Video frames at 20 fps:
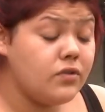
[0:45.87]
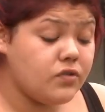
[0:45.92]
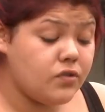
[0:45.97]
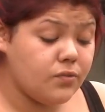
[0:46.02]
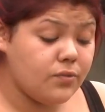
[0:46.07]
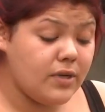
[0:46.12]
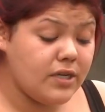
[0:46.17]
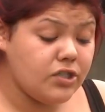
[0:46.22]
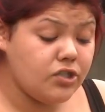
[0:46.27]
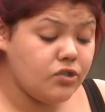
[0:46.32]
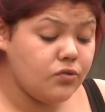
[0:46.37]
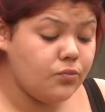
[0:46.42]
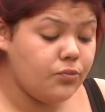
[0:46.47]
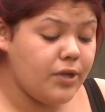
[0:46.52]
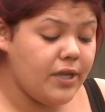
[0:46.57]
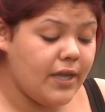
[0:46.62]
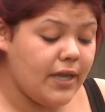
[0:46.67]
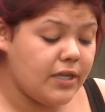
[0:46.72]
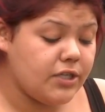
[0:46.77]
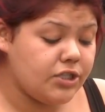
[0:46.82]
use the restroom,
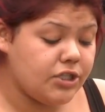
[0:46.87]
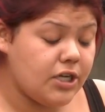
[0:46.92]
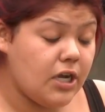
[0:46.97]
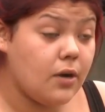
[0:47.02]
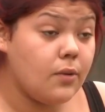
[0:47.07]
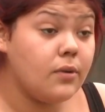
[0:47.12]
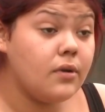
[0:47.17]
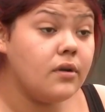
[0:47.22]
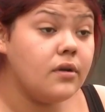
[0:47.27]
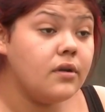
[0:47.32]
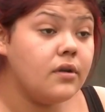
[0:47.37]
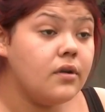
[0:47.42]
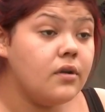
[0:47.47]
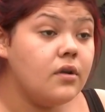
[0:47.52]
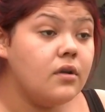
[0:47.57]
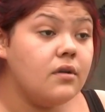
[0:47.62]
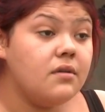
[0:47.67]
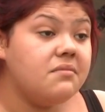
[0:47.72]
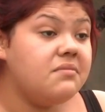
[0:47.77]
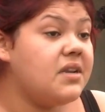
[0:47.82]
we can't shower.
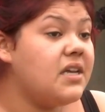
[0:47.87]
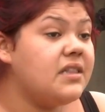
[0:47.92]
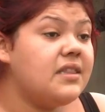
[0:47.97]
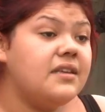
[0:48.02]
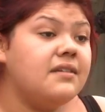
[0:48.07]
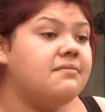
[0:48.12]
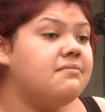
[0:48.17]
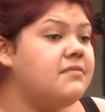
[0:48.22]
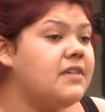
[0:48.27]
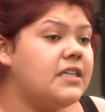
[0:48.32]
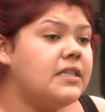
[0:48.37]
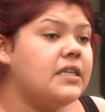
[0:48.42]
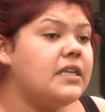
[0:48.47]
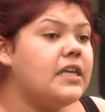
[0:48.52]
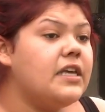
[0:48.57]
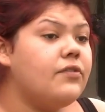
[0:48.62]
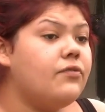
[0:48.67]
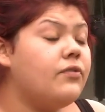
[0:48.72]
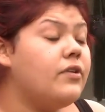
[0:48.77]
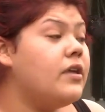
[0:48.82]
Nothing, nothing.
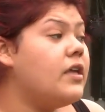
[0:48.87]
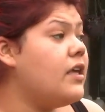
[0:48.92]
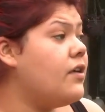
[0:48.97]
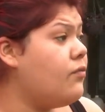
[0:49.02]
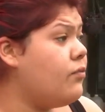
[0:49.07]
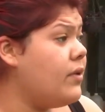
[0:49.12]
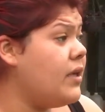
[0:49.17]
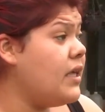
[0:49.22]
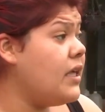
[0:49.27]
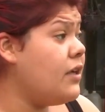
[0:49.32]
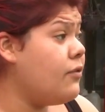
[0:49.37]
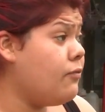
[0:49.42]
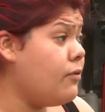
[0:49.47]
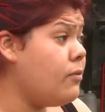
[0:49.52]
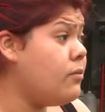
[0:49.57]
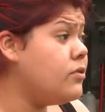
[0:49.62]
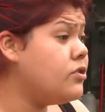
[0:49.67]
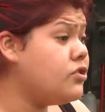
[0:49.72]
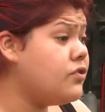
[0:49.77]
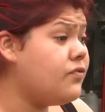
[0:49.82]
If we if we if we
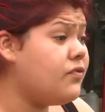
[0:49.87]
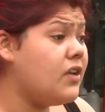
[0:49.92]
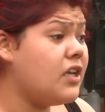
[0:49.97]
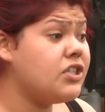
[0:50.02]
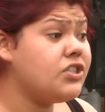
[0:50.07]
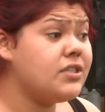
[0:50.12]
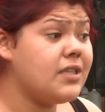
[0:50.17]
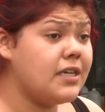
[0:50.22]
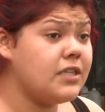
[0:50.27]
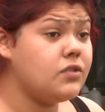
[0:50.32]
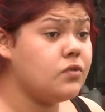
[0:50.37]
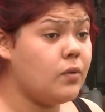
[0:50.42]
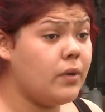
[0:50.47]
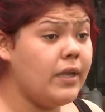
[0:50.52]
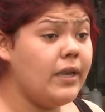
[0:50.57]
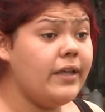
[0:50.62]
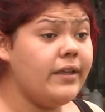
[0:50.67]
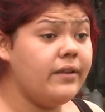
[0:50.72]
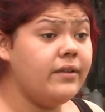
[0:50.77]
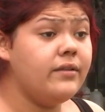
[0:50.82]
were to flush that
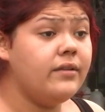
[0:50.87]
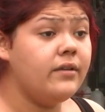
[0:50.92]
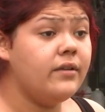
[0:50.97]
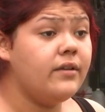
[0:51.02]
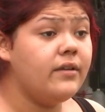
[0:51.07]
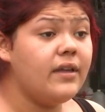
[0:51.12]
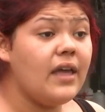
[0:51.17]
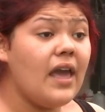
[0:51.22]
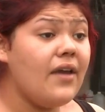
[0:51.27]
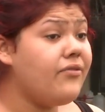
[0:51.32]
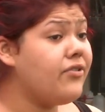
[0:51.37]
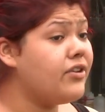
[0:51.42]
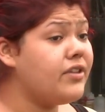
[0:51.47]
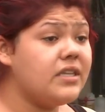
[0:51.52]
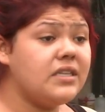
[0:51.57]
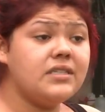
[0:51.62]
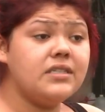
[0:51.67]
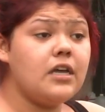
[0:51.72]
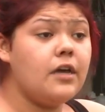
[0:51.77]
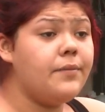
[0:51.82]
toilet,
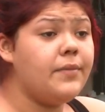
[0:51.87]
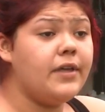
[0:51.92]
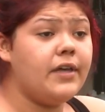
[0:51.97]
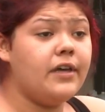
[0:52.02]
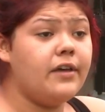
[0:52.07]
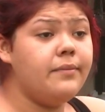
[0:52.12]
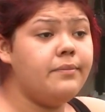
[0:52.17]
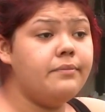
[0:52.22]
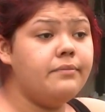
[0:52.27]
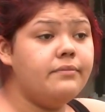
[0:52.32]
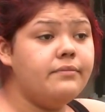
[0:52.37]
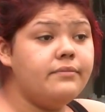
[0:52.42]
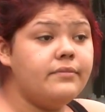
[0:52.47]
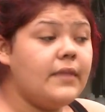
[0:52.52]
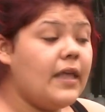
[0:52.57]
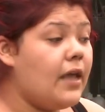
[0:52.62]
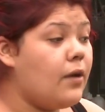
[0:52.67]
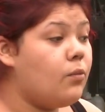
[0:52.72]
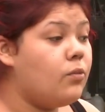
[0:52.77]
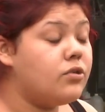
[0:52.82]
everything's coming up
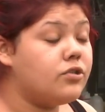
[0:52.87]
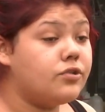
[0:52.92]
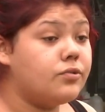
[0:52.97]
and we're